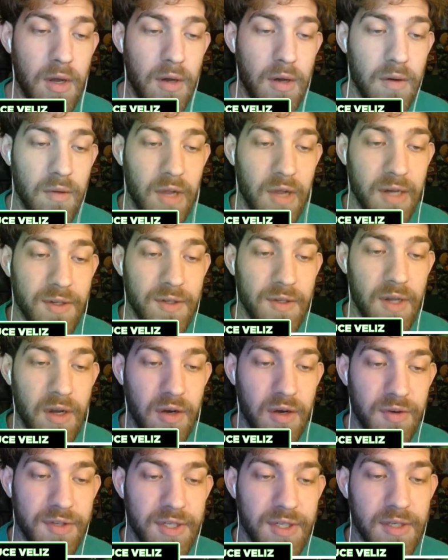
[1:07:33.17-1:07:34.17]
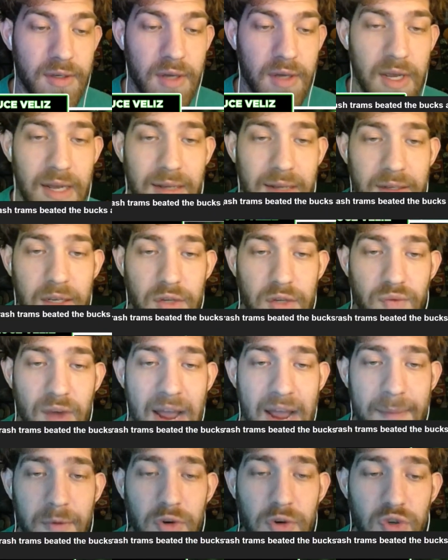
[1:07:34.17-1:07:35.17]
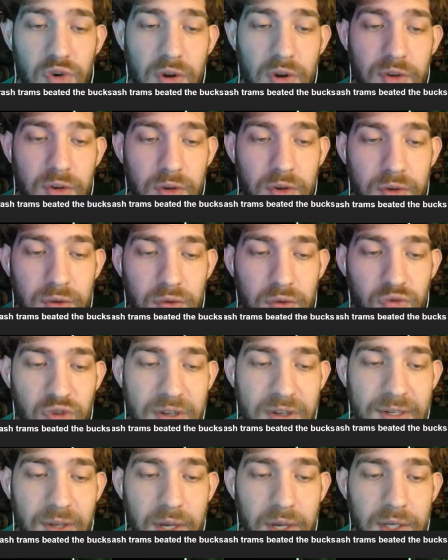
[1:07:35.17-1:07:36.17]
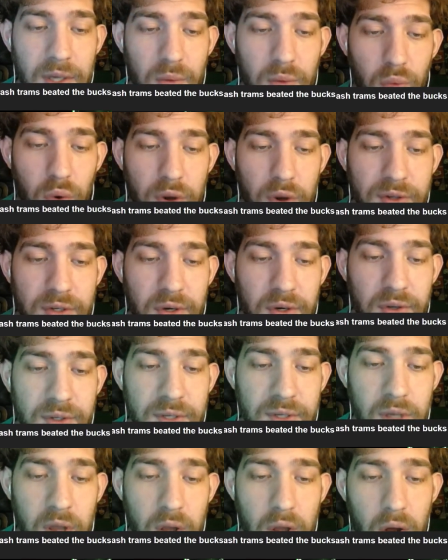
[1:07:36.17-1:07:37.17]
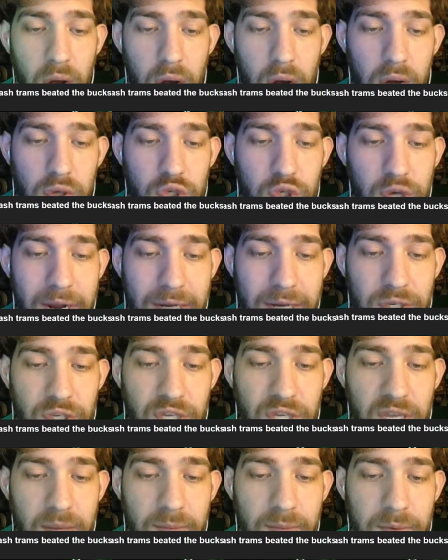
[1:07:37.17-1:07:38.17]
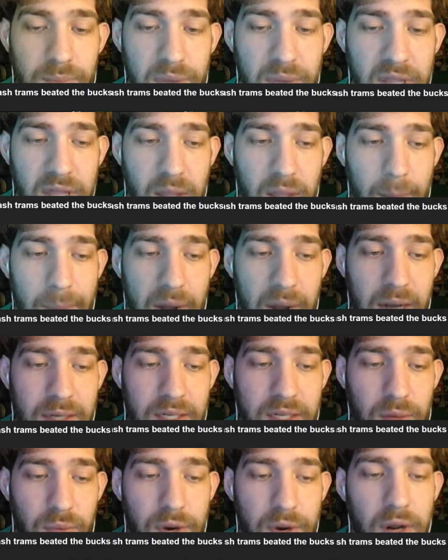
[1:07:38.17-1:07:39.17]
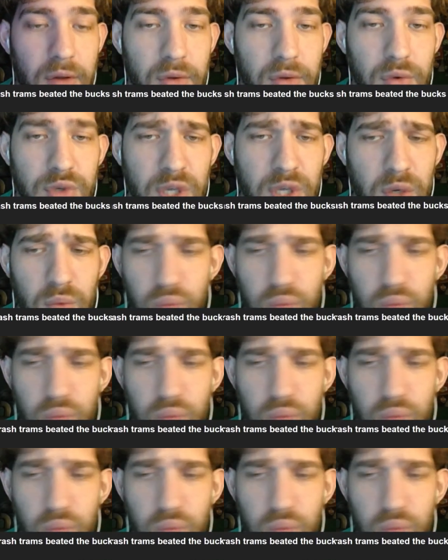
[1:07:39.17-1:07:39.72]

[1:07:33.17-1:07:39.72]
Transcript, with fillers: Luxios says Raptors, Grizz- Grizzlies, and Wizards all trash teams beat the Bucks, and we are losing.